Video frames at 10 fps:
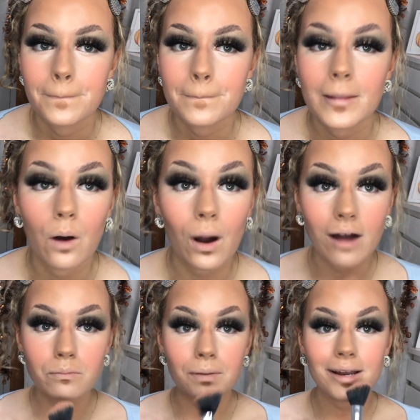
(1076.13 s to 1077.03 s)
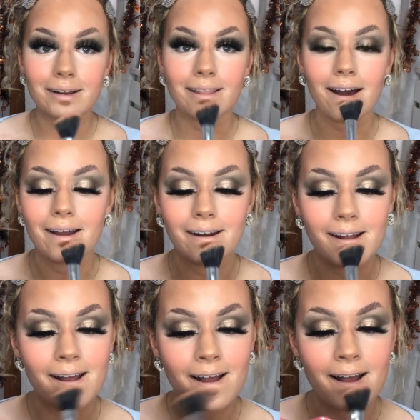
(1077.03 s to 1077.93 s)
Oh, I haven't blended that in.
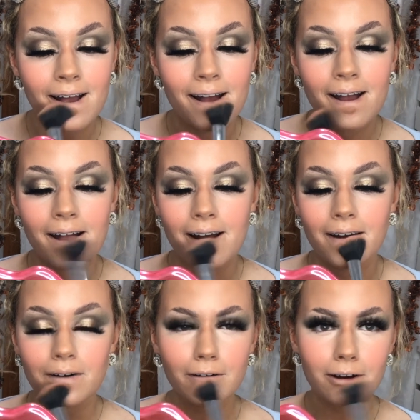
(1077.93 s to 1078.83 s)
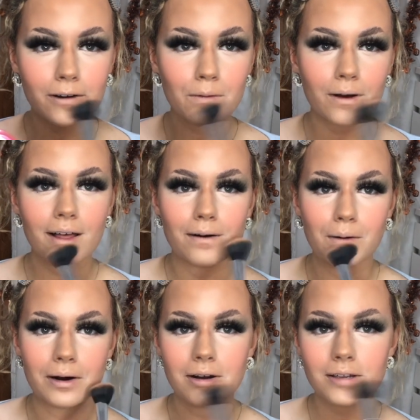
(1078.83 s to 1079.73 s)
I wondered what that
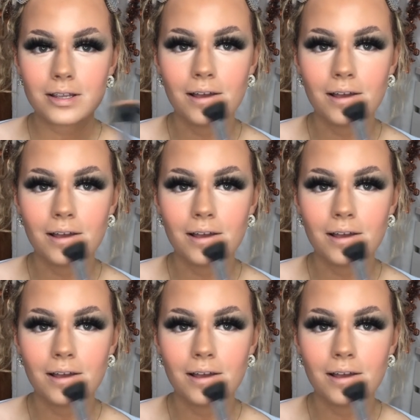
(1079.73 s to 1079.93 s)
was.